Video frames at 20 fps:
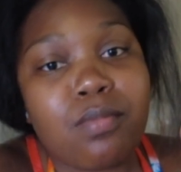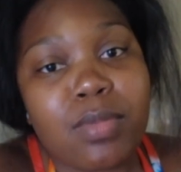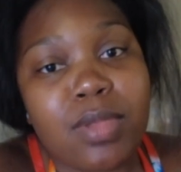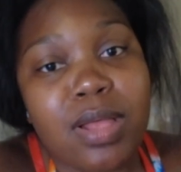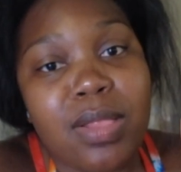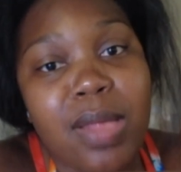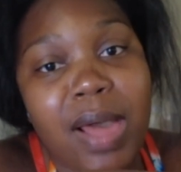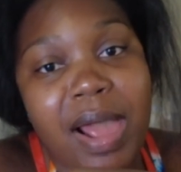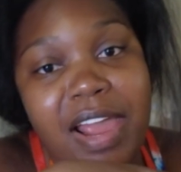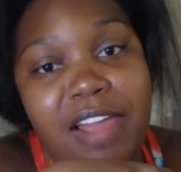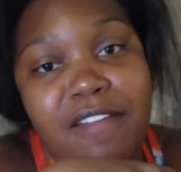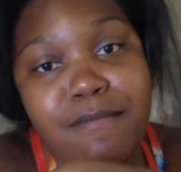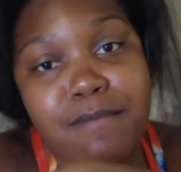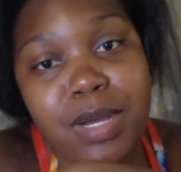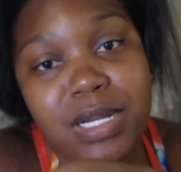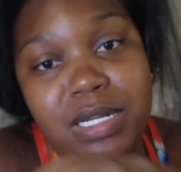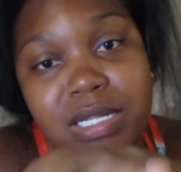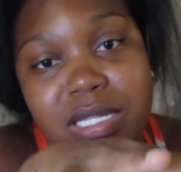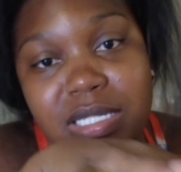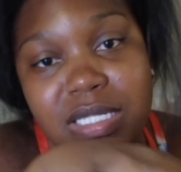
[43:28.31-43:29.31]
Like, if
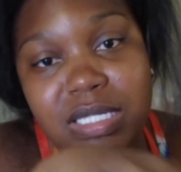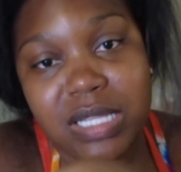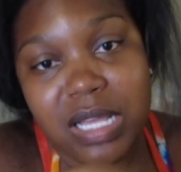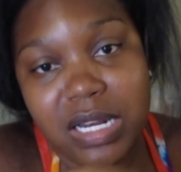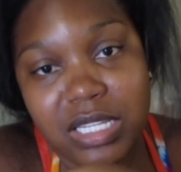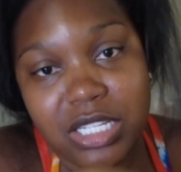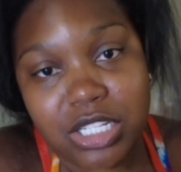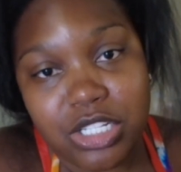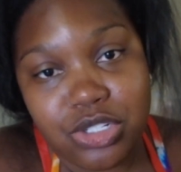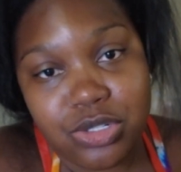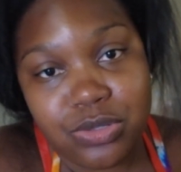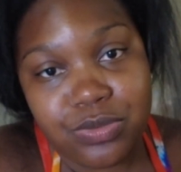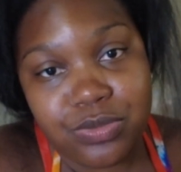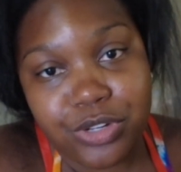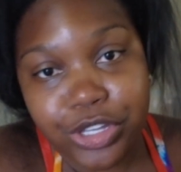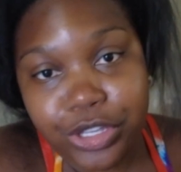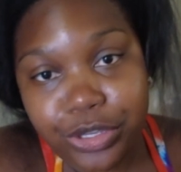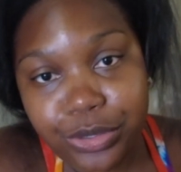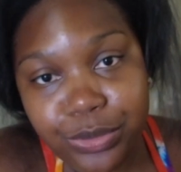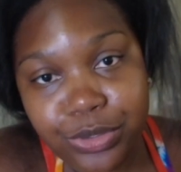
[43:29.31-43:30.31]
money is not an issue for
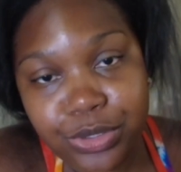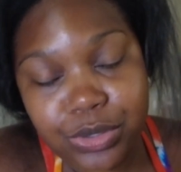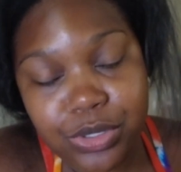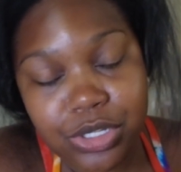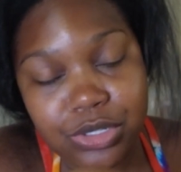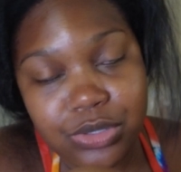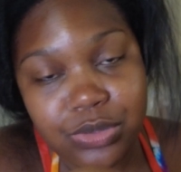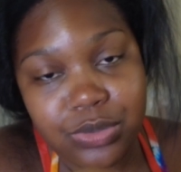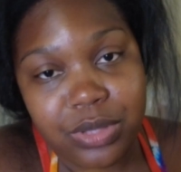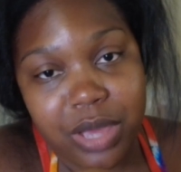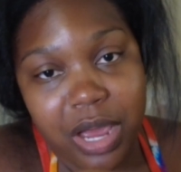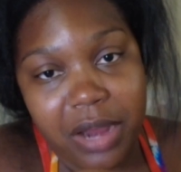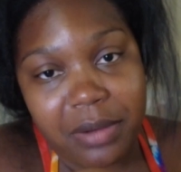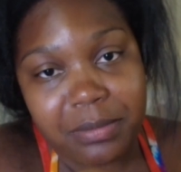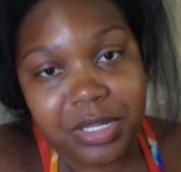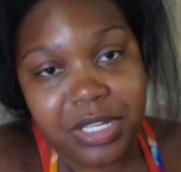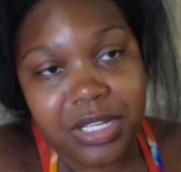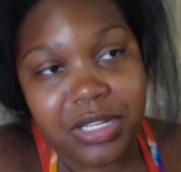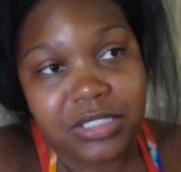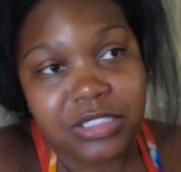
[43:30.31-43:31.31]
you, you could do that,
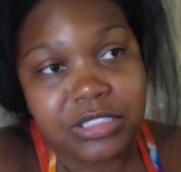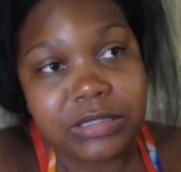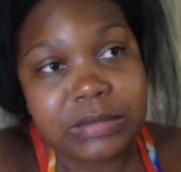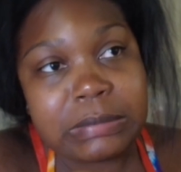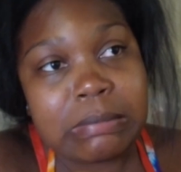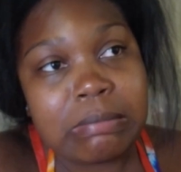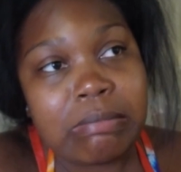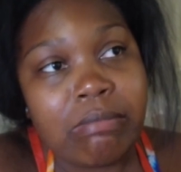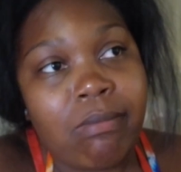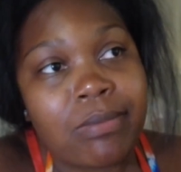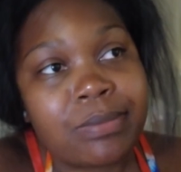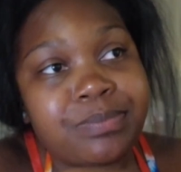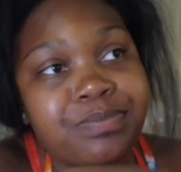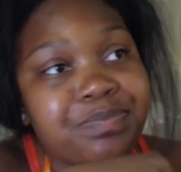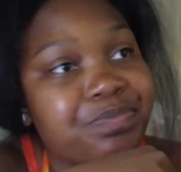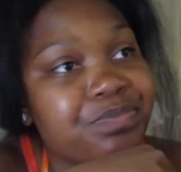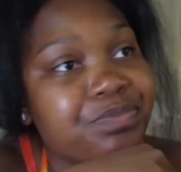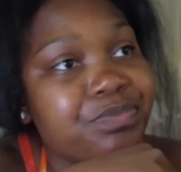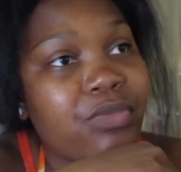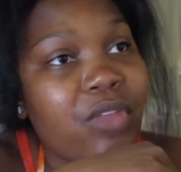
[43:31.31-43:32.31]
because
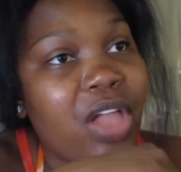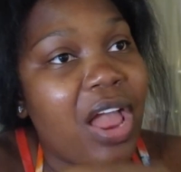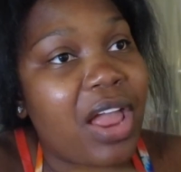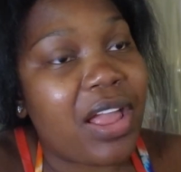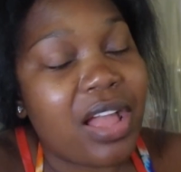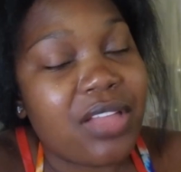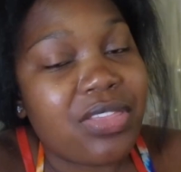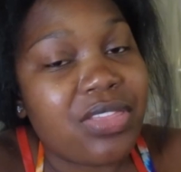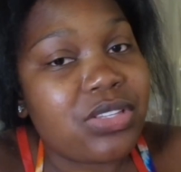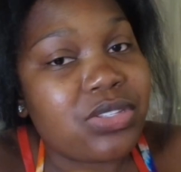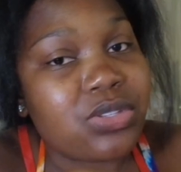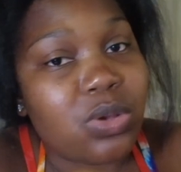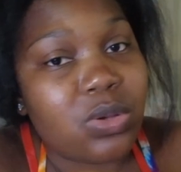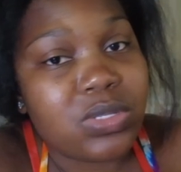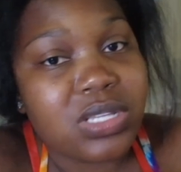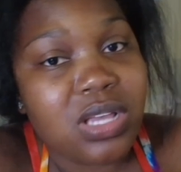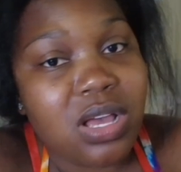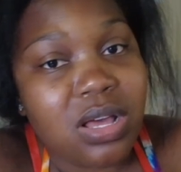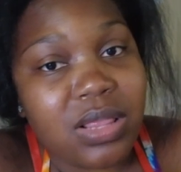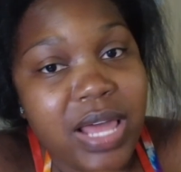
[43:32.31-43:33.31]
I got this
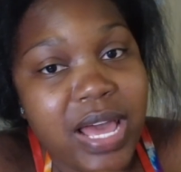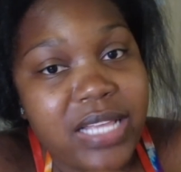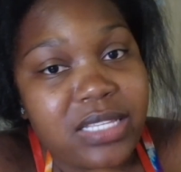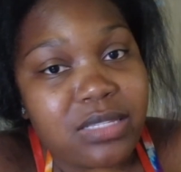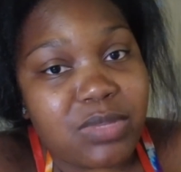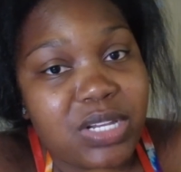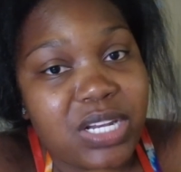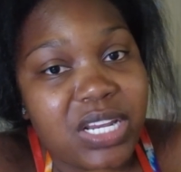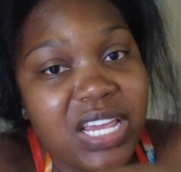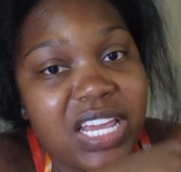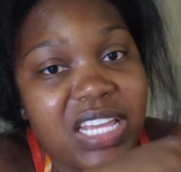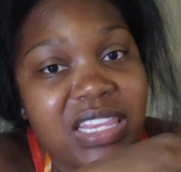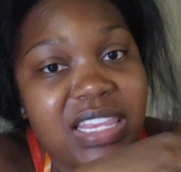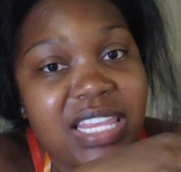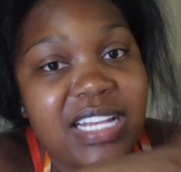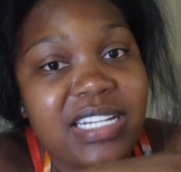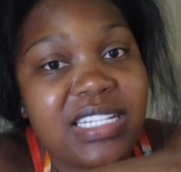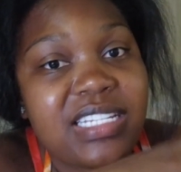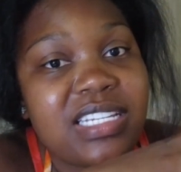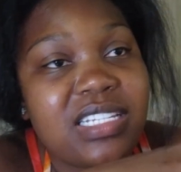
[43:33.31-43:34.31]
hotel last minute, and
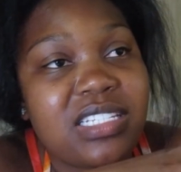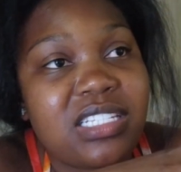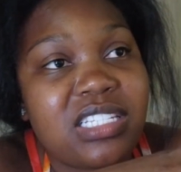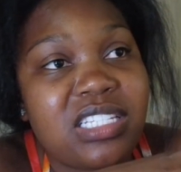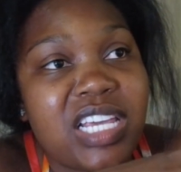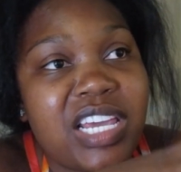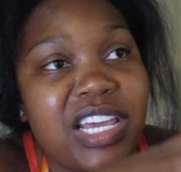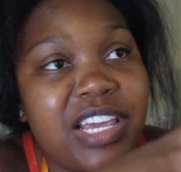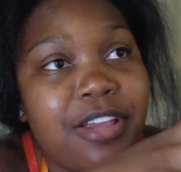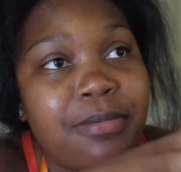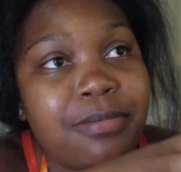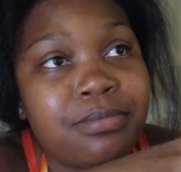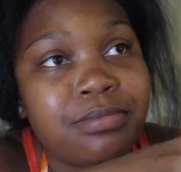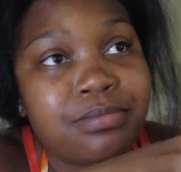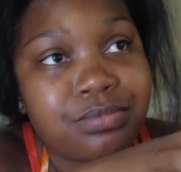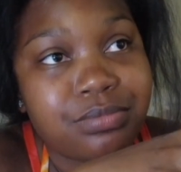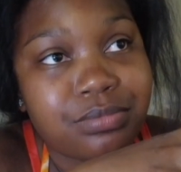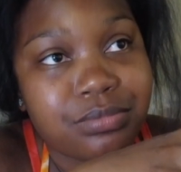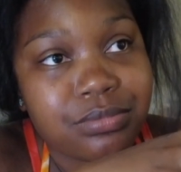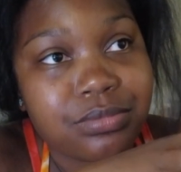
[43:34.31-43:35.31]
they did say,
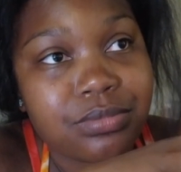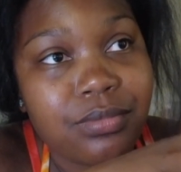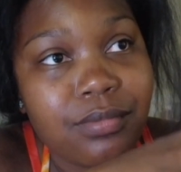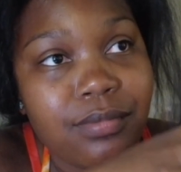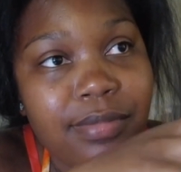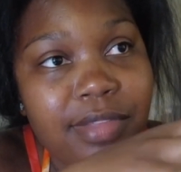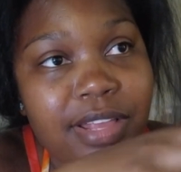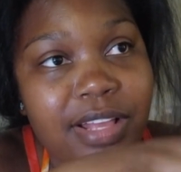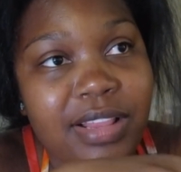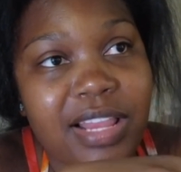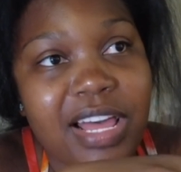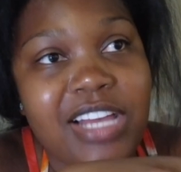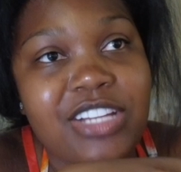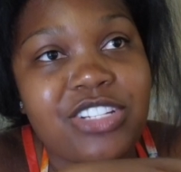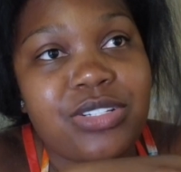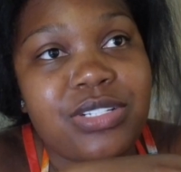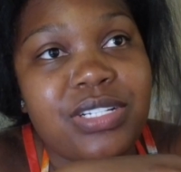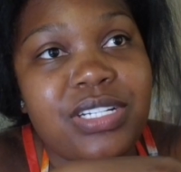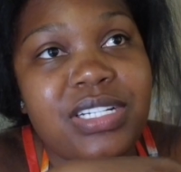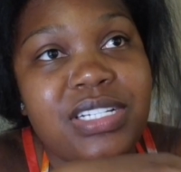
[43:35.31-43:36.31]
last
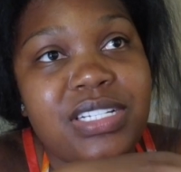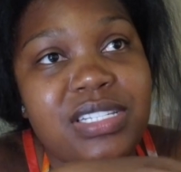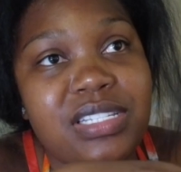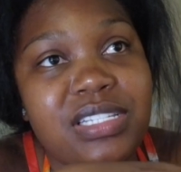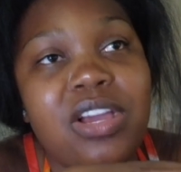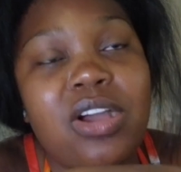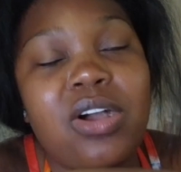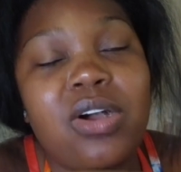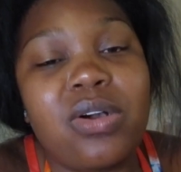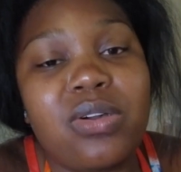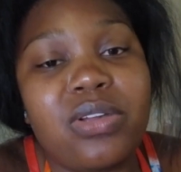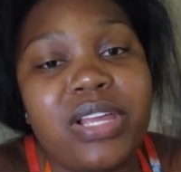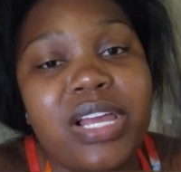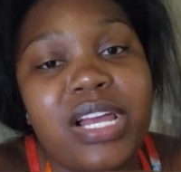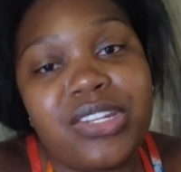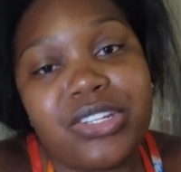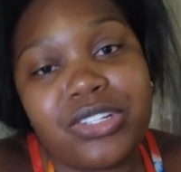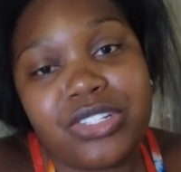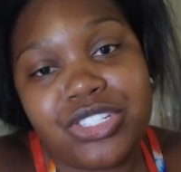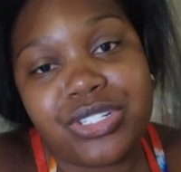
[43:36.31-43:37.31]
year they did say, oh yeah,
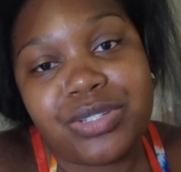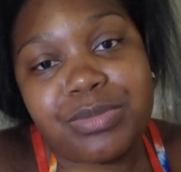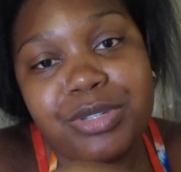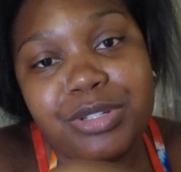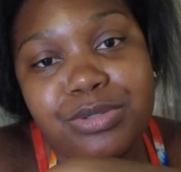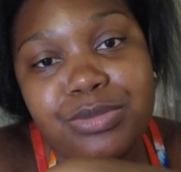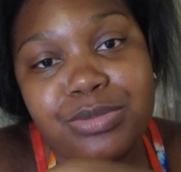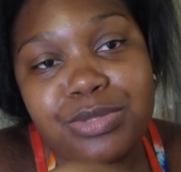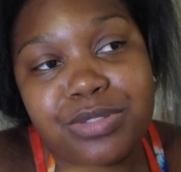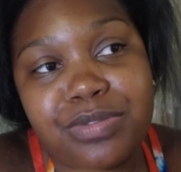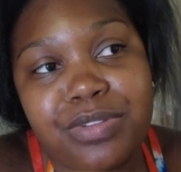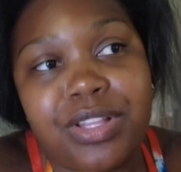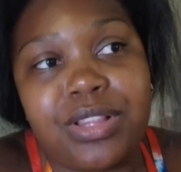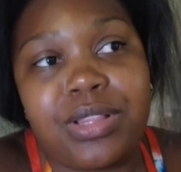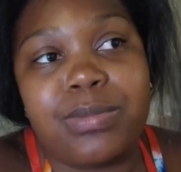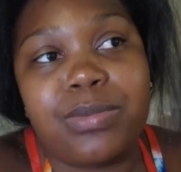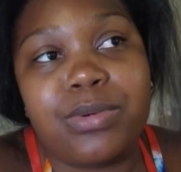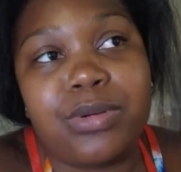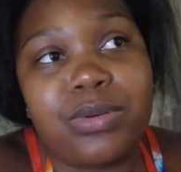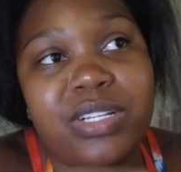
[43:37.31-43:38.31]
there should be rooms
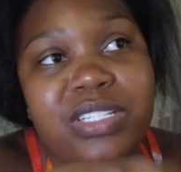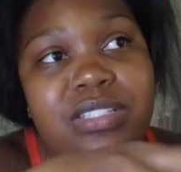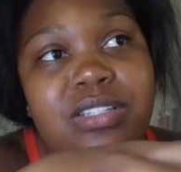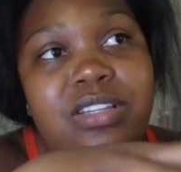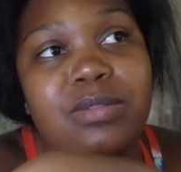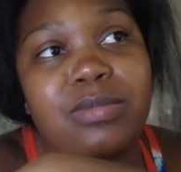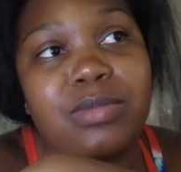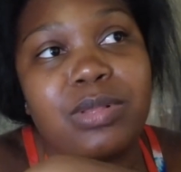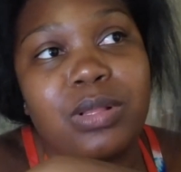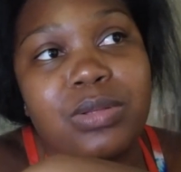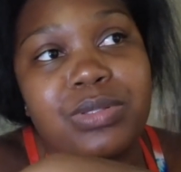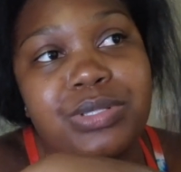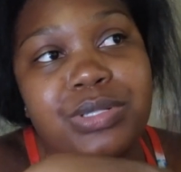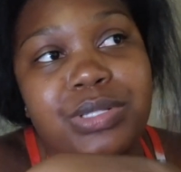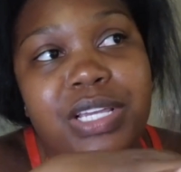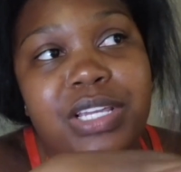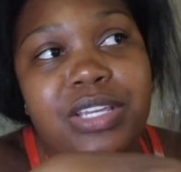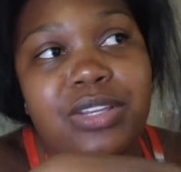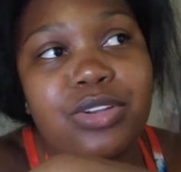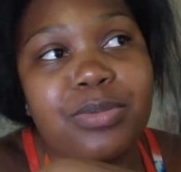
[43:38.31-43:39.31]
available as it come closer,
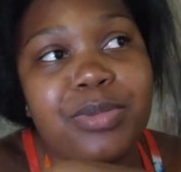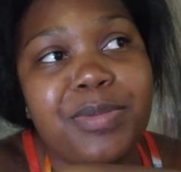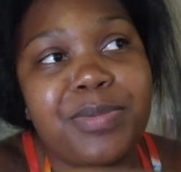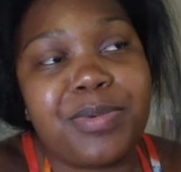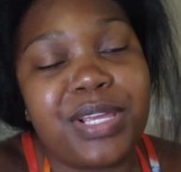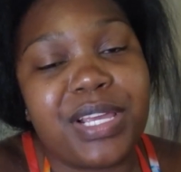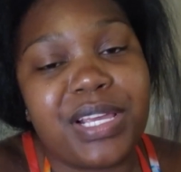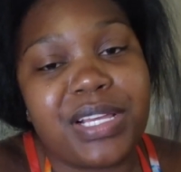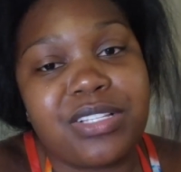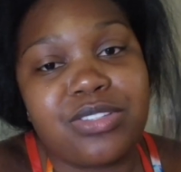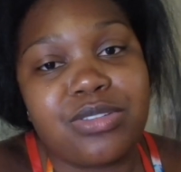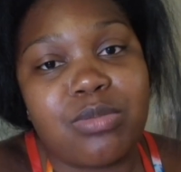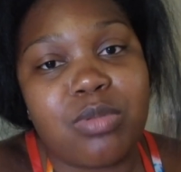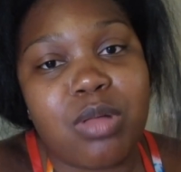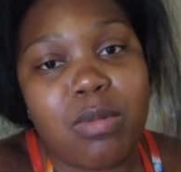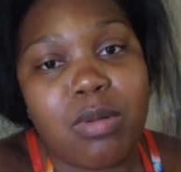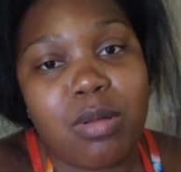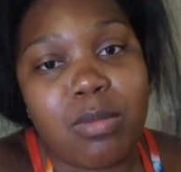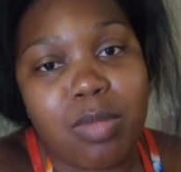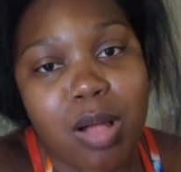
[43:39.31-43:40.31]
like, you know, people cancel, blah
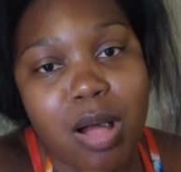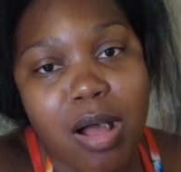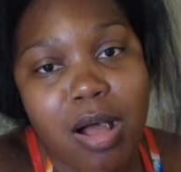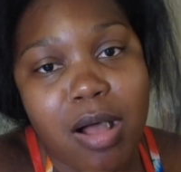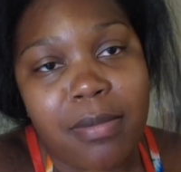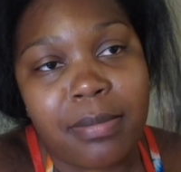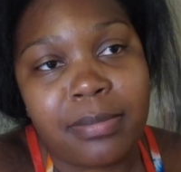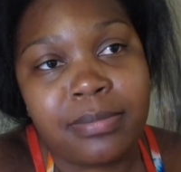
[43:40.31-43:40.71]
blah blah.